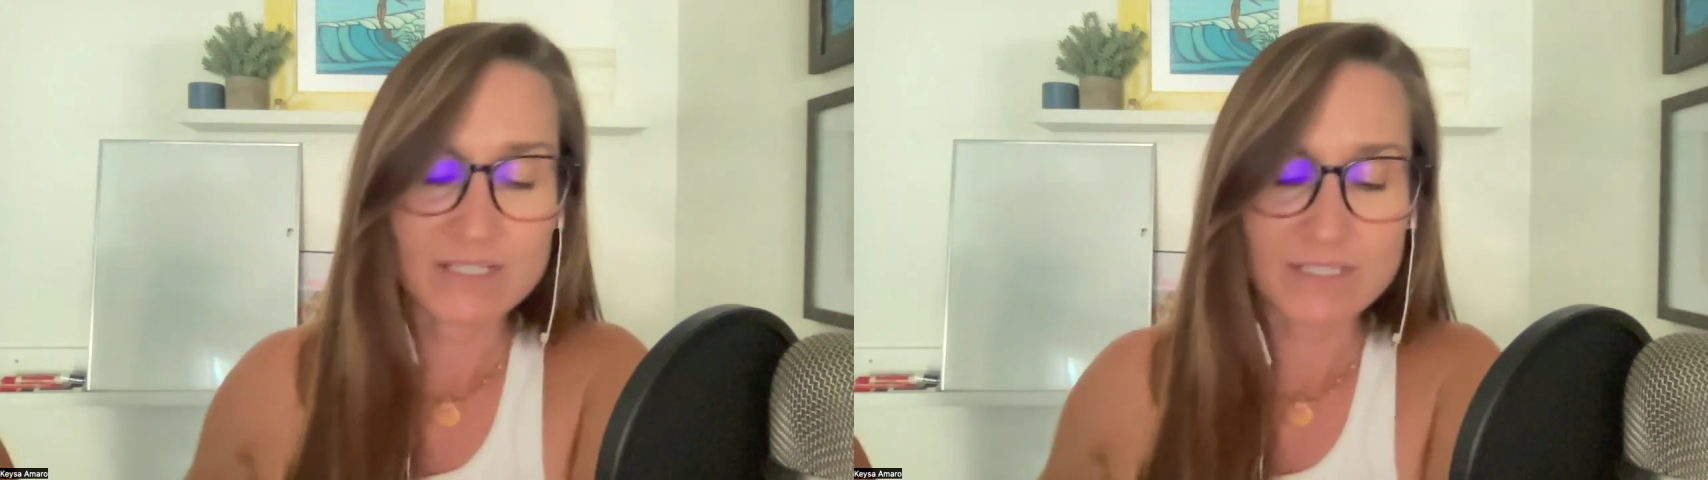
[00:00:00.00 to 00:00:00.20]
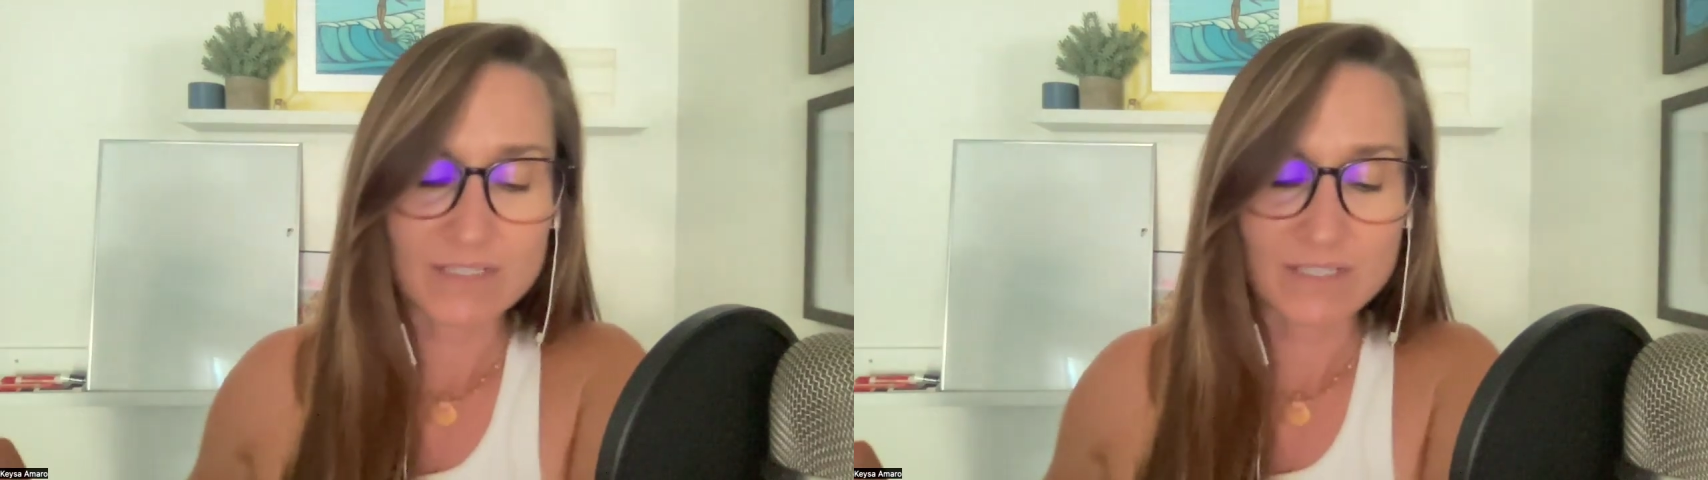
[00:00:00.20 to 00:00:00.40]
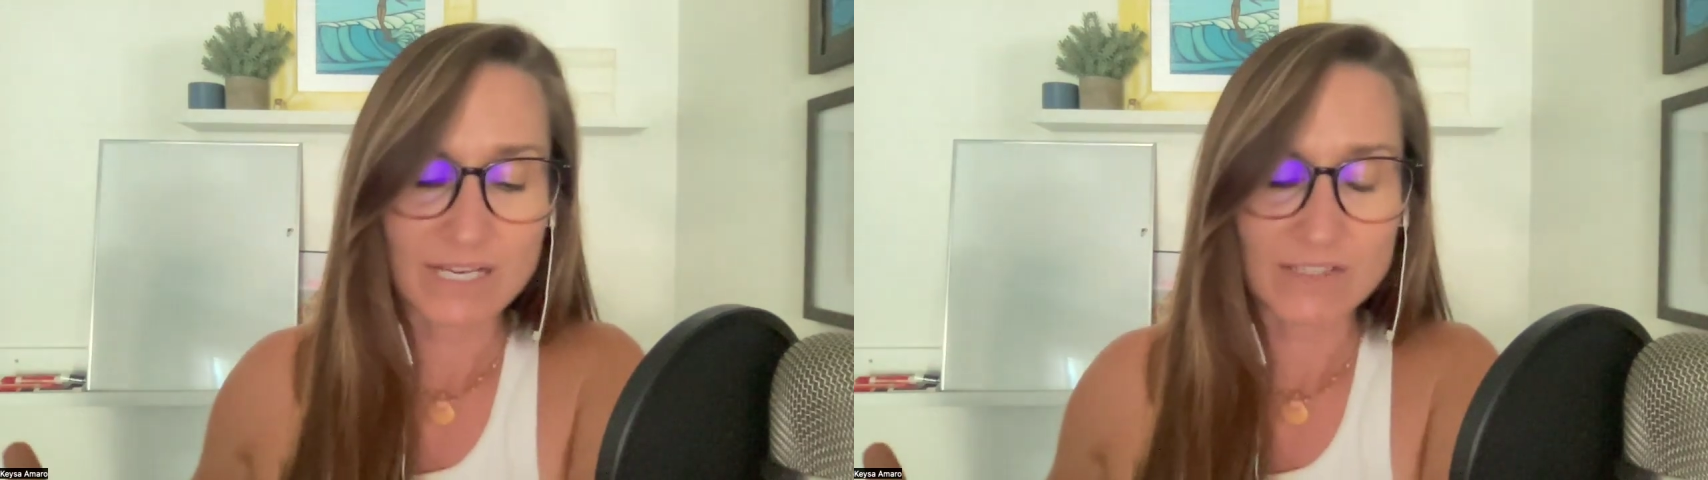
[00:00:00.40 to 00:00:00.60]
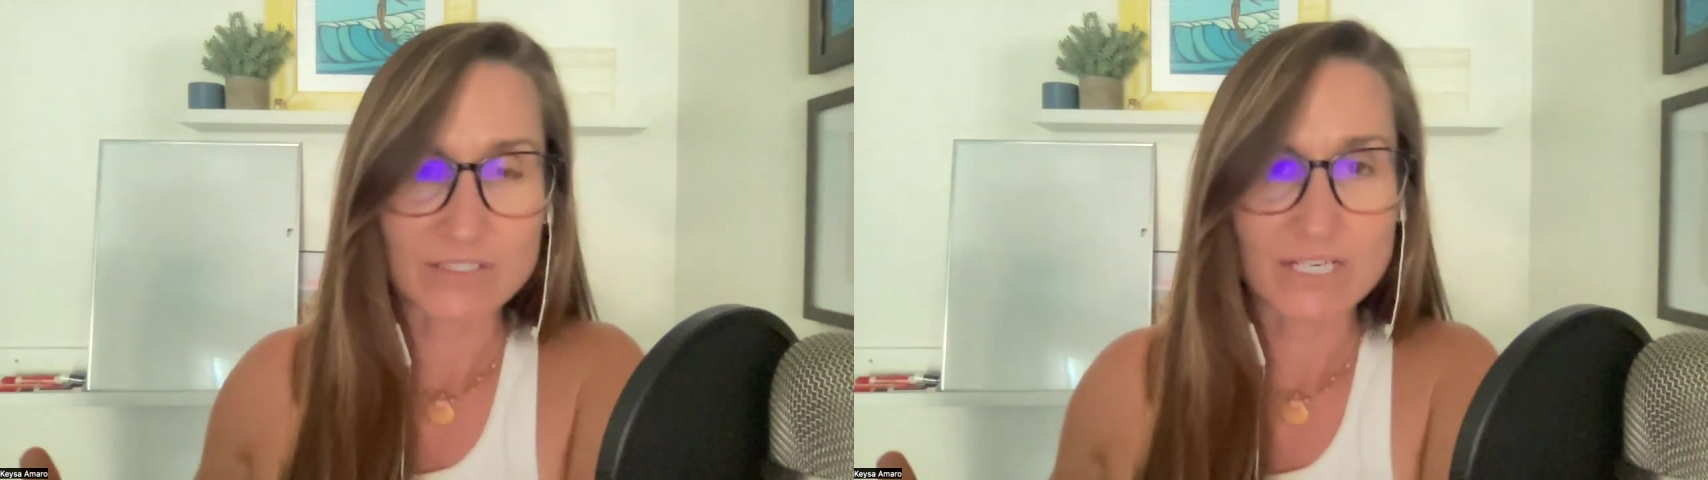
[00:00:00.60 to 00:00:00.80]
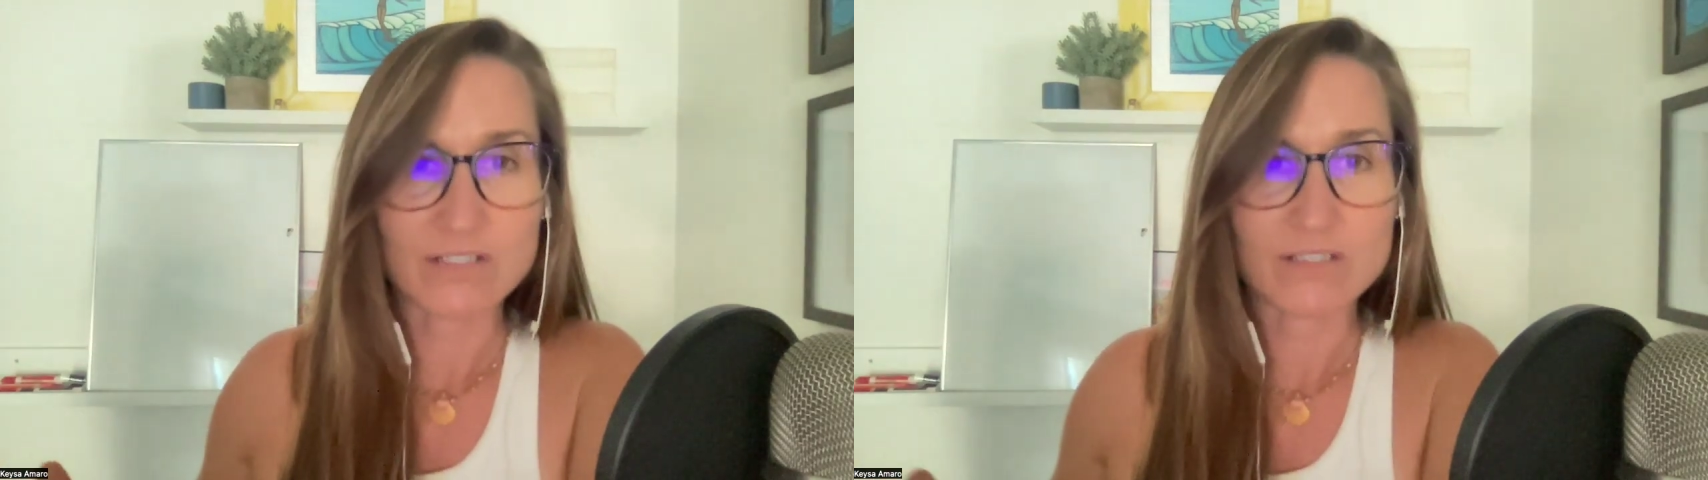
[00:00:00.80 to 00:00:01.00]
the societal
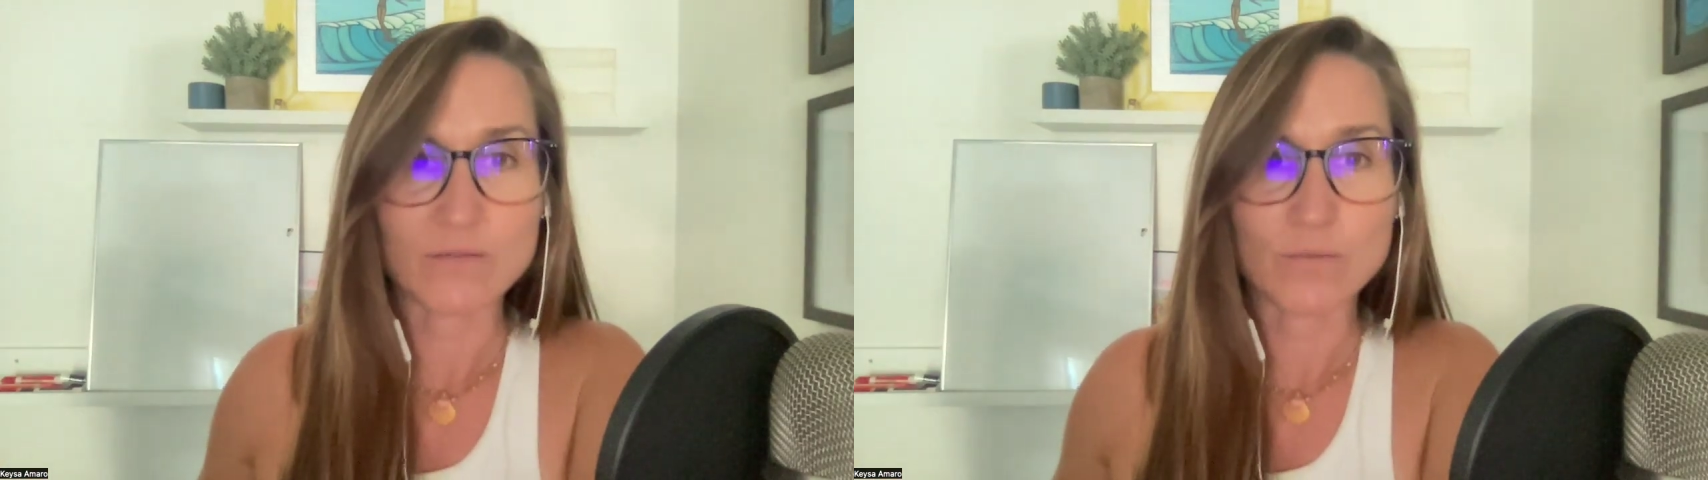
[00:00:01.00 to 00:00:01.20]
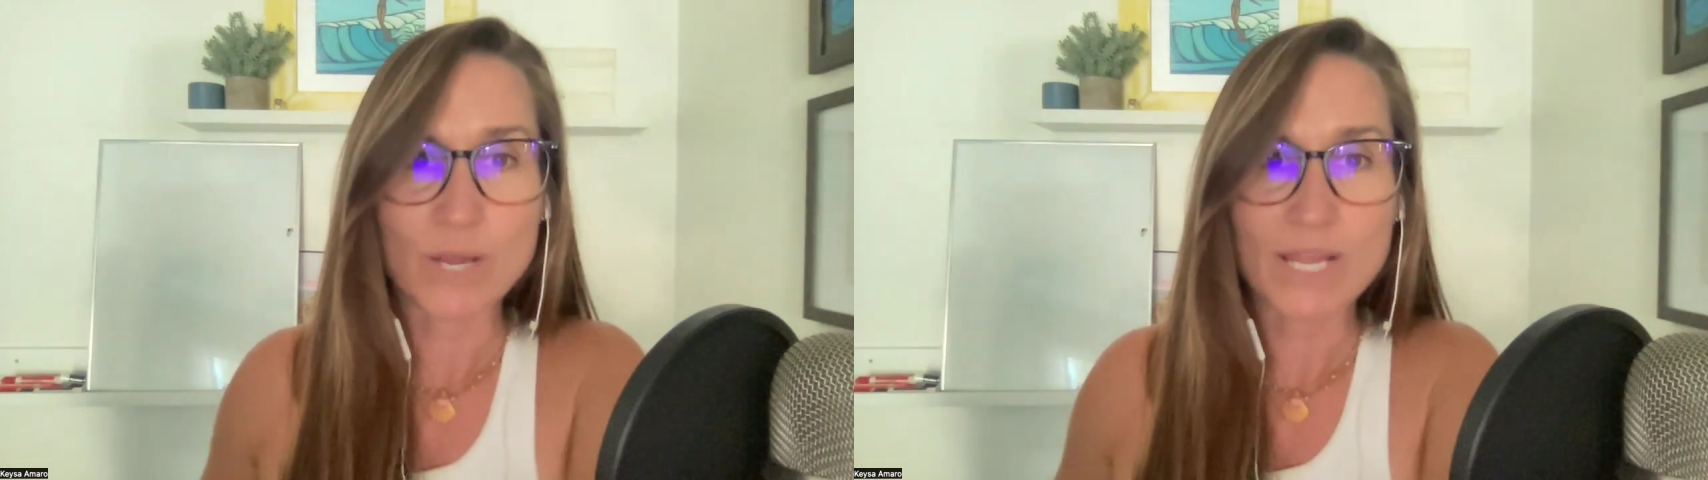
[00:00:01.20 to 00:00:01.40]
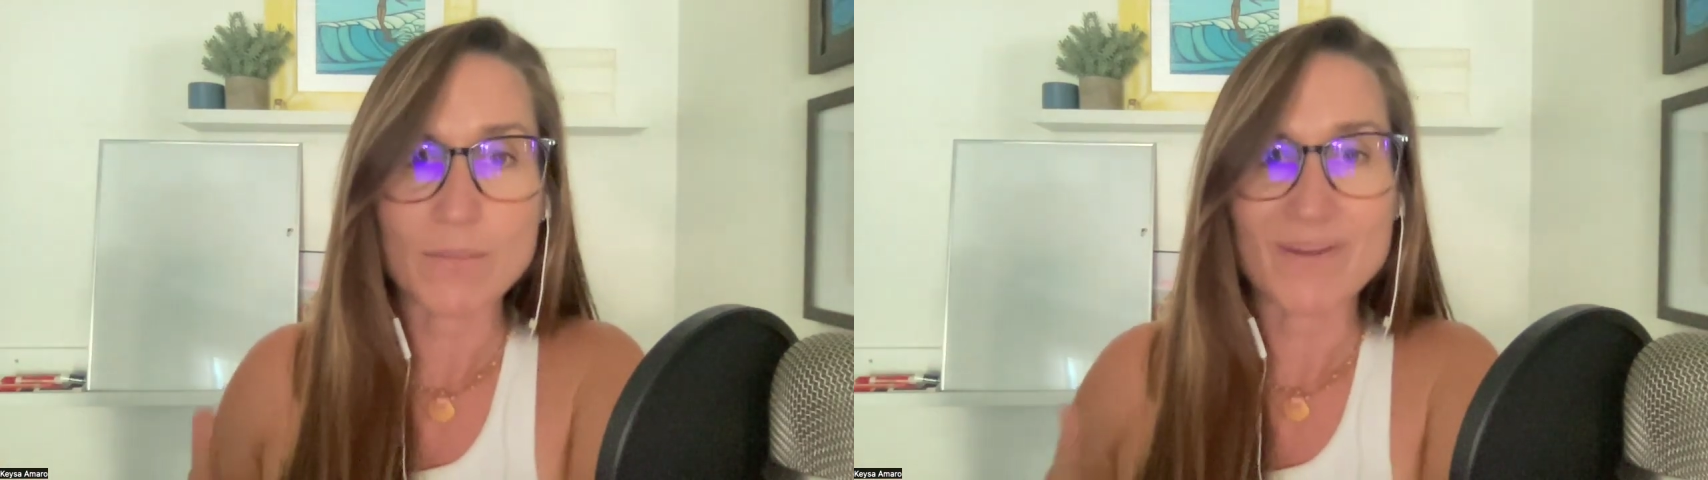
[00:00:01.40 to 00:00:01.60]
standards of weight,